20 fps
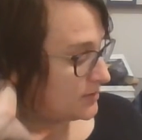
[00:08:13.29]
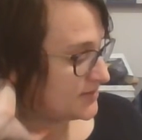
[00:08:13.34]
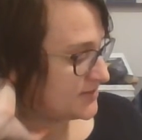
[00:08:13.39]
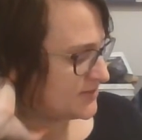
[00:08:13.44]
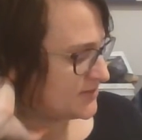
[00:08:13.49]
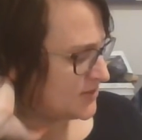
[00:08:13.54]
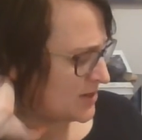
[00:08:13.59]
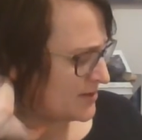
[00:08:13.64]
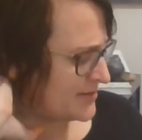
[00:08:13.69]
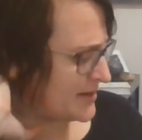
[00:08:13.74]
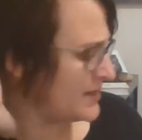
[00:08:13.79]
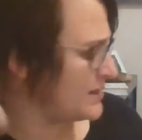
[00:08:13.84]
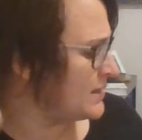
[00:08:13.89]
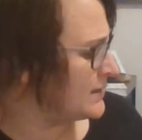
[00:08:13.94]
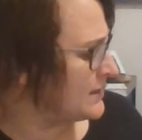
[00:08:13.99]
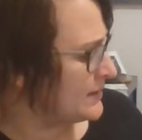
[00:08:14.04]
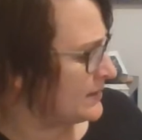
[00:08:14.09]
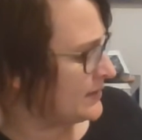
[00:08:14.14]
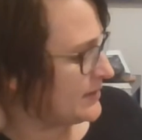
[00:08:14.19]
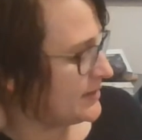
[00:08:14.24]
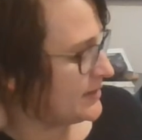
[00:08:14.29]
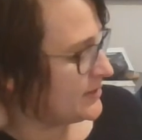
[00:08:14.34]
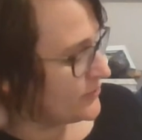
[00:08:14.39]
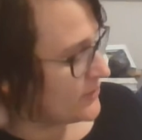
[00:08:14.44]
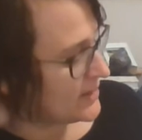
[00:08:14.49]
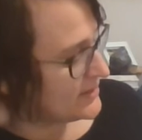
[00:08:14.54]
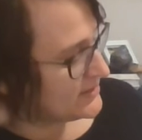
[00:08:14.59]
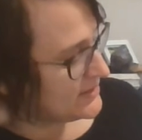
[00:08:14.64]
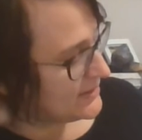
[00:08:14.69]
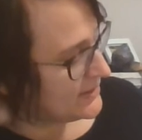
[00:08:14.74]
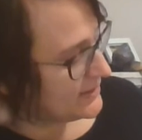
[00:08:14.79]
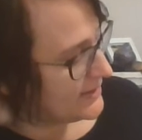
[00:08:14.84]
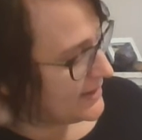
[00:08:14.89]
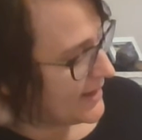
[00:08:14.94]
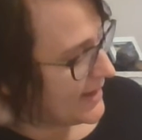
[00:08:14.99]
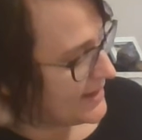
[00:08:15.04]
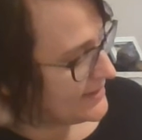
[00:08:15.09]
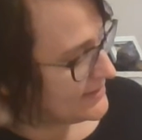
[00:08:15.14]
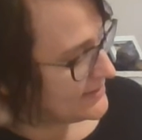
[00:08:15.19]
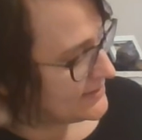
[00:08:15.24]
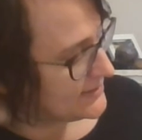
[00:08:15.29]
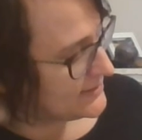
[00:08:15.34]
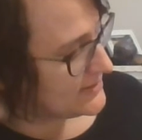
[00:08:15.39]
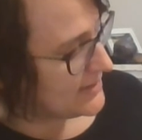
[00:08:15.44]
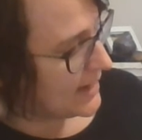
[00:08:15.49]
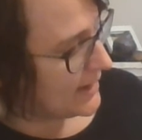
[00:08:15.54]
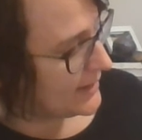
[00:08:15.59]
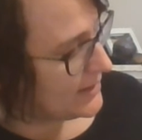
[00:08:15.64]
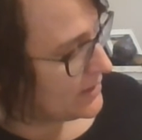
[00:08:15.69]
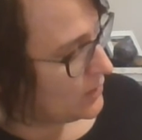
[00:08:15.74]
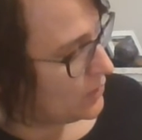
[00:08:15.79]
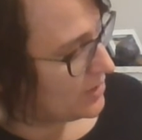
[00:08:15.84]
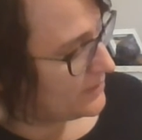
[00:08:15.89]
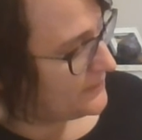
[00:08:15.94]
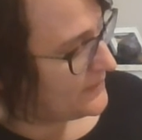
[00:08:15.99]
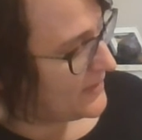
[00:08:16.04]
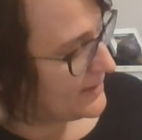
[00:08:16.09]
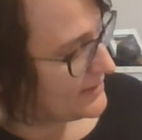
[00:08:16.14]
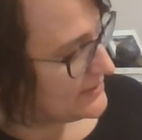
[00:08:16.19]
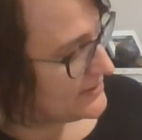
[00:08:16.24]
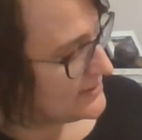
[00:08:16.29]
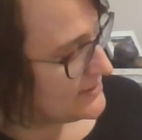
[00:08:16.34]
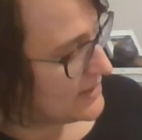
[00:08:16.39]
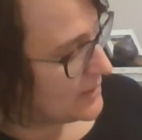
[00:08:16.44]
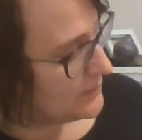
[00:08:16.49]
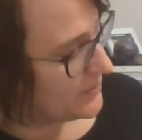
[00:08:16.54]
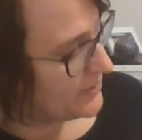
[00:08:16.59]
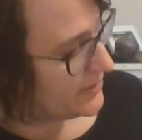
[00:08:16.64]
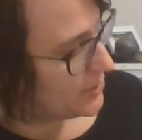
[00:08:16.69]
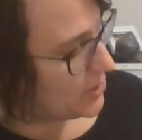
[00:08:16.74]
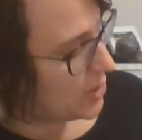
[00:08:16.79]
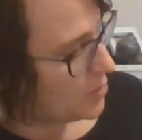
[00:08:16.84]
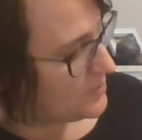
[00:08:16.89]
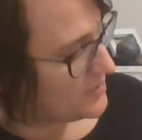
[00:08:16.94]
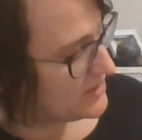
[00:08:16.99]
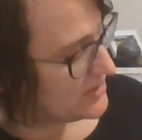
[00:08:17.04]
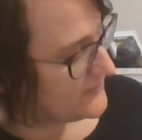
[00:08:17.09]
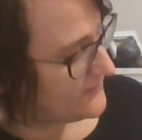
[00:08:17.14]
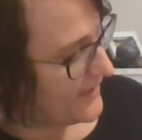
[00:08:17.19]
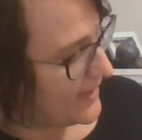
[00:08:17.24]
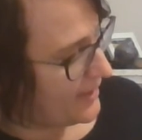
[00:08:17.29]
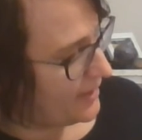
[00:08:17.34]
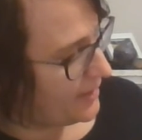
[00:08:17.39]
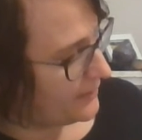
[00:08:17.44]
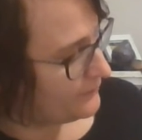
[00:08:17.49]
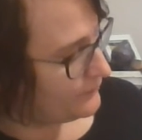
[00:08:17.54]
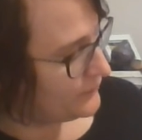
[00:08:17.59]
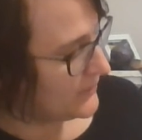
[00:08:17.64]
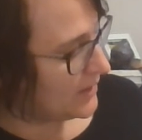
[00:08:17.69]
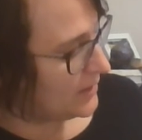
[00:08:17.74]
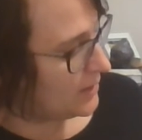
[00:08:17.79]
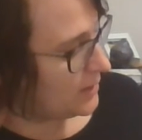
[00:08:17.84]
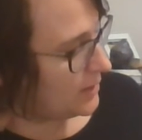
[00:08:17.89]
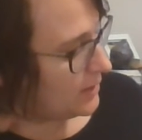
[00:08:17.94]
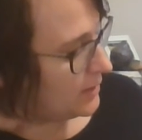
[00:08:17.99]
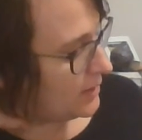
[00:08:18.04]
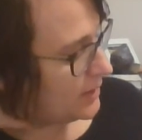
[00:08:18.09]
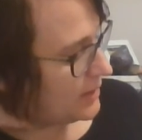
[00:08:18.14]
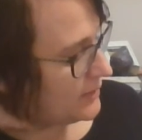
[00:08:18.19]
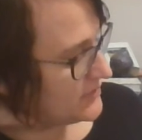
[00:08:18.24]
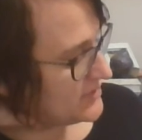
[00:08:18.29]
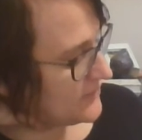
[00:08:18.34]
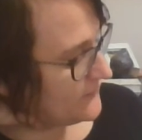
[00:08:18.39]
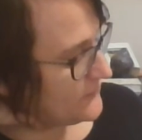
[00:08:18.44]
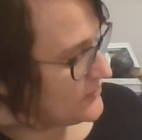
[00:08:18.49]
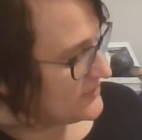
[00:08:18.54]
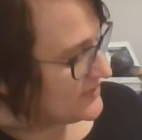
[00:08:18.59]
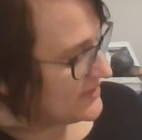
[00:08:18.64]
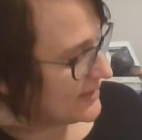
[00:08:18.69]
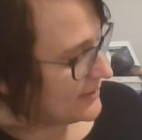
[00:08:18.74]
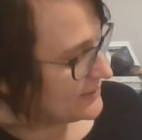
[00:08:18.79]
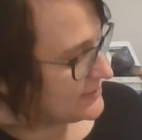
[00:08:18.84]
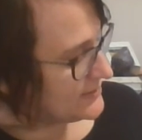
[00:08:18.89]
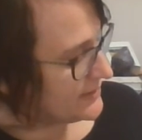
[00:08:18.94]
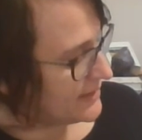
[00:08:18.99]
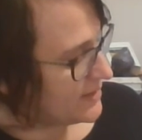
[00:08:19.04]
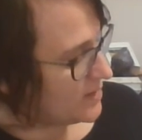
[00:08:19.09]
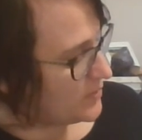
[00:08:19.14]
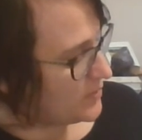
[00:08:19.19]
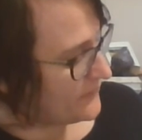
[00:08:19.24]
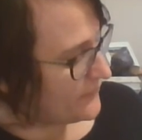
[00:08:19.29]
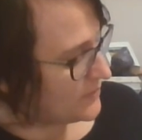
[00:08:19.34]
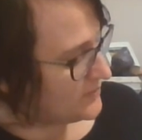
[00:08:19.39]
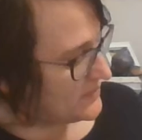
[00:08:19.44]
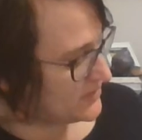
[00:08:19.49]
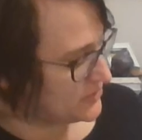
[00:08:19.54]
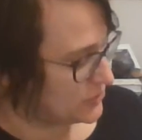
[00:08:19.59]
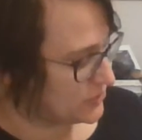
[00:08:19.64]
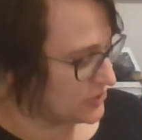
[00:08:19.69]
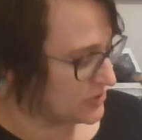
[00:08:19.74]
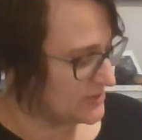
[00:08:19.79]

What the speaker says: Sorry, he grunted as the tiny old man stumbled and almost fell. It was a few seconds later before Mr.